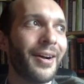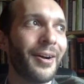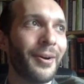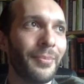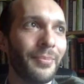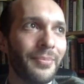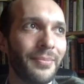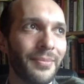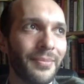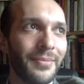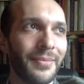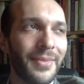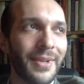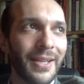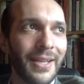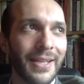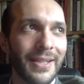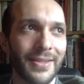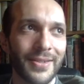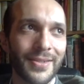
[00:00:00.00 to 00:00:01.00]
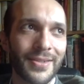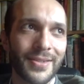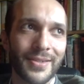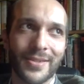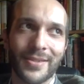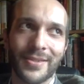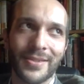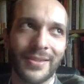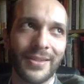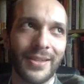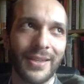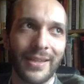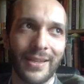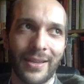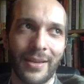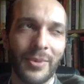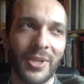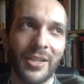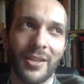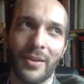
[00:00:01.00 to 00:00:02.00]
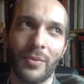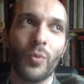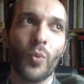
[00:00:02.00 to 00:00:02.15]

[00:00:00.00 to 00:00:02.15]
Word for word: um, it's I mean, it,